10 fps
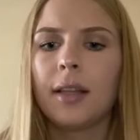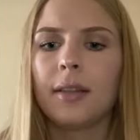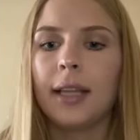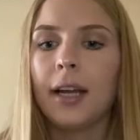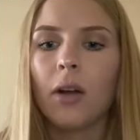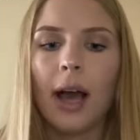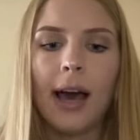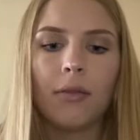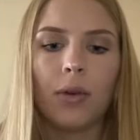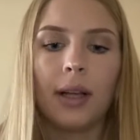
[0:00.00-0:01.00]
they don't
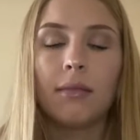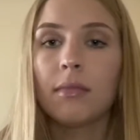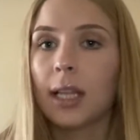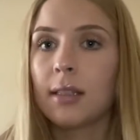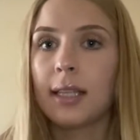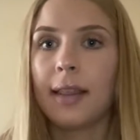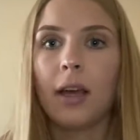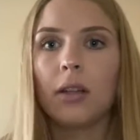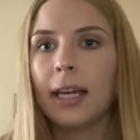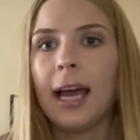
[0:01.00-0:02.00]
have one. Let's say they
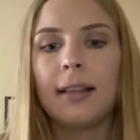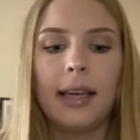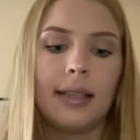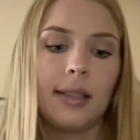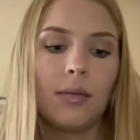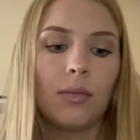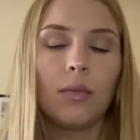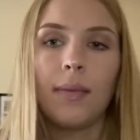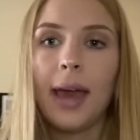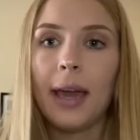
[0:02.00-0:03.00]
only had like
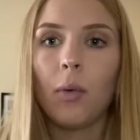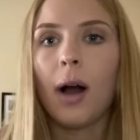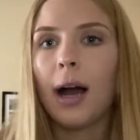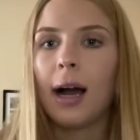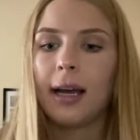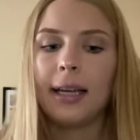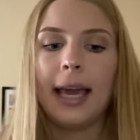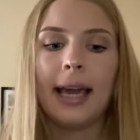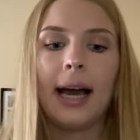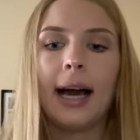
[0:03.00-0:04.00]
AY,
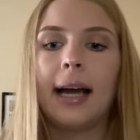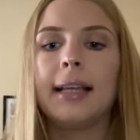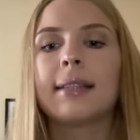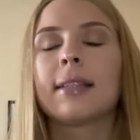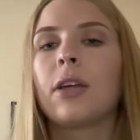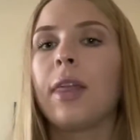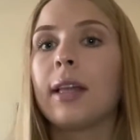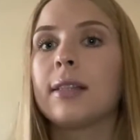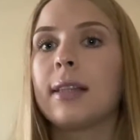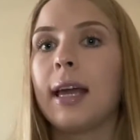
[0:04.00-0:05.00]
AI, so
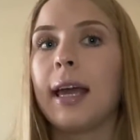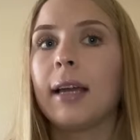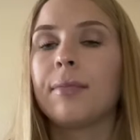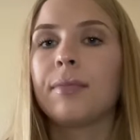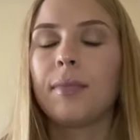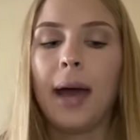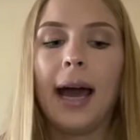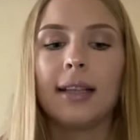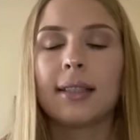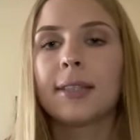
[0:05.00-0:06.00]
they'd say
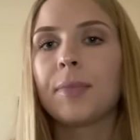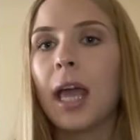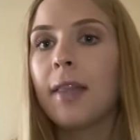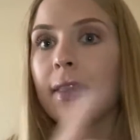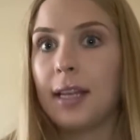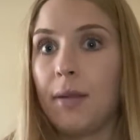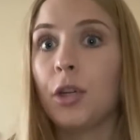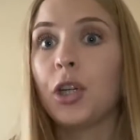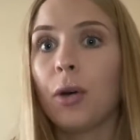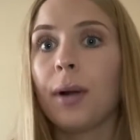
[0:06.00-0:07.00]
pass. And then it
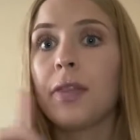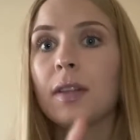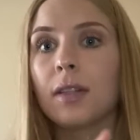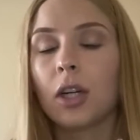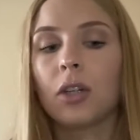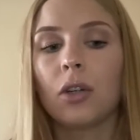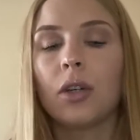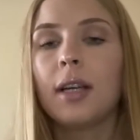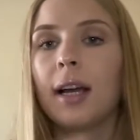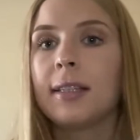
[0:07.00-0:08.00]
would go around the
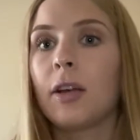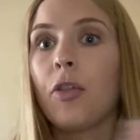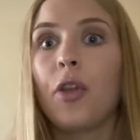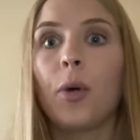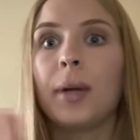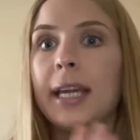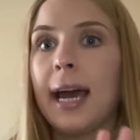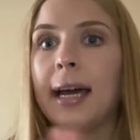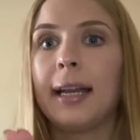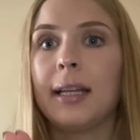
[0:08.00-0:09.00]
circle until nobody
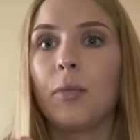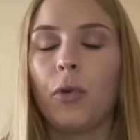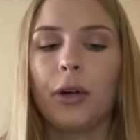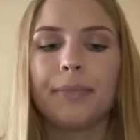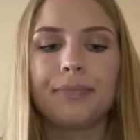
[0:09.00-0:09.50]
had any more